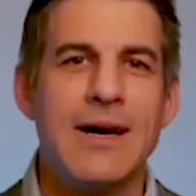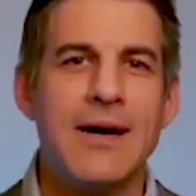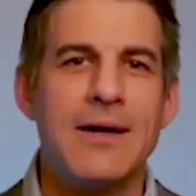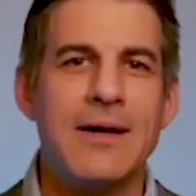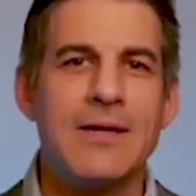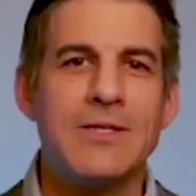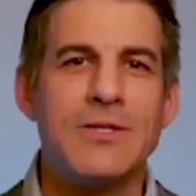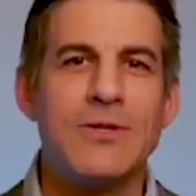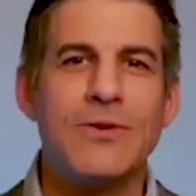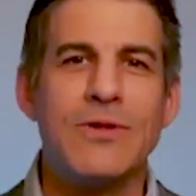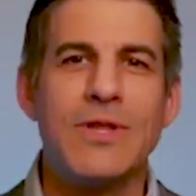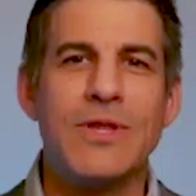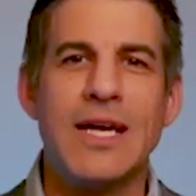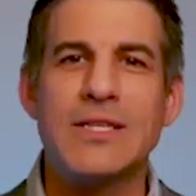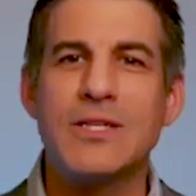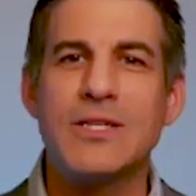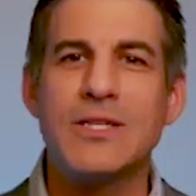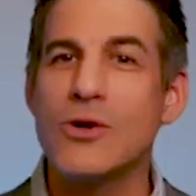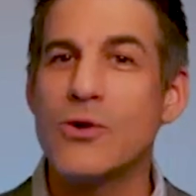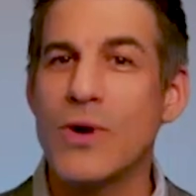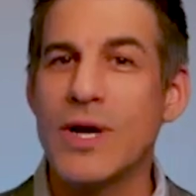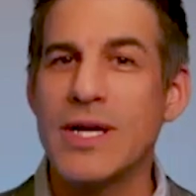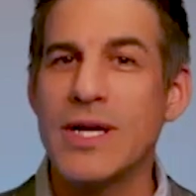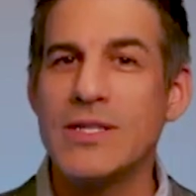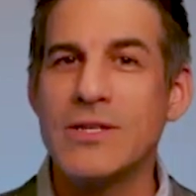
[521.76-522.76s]
So that's a
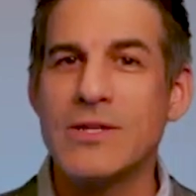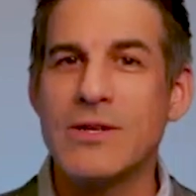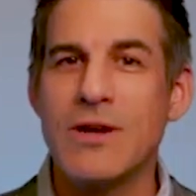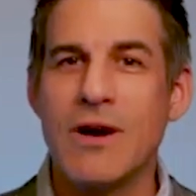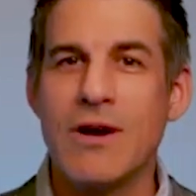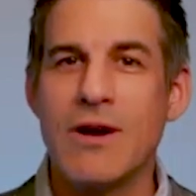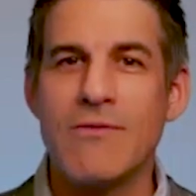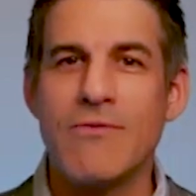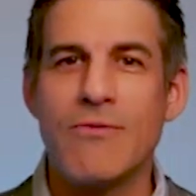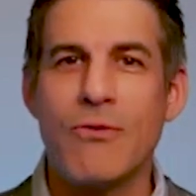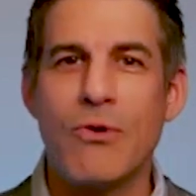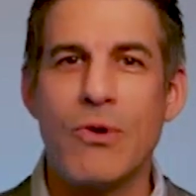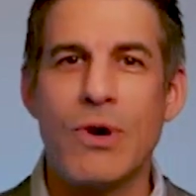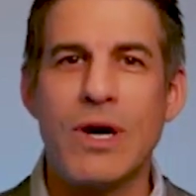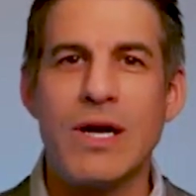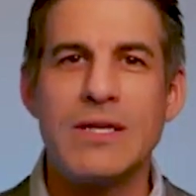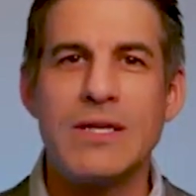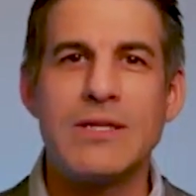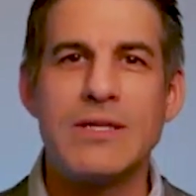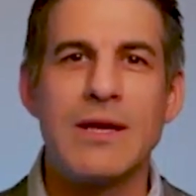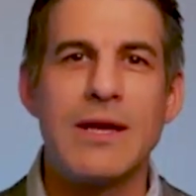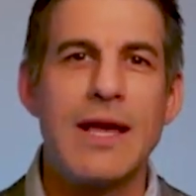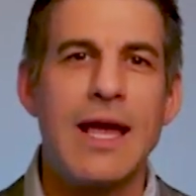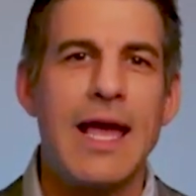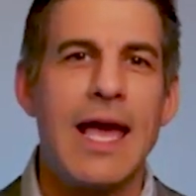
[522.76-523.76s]
great start for us.
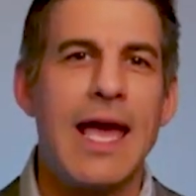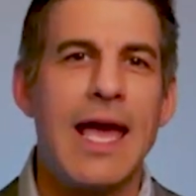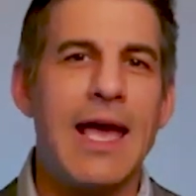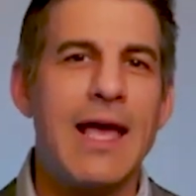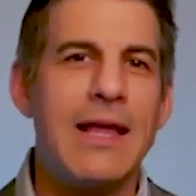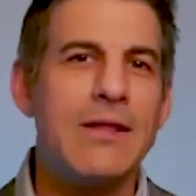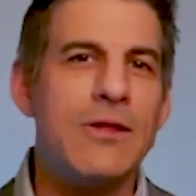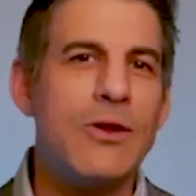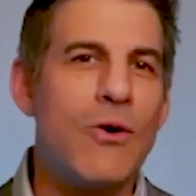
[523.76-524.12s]
And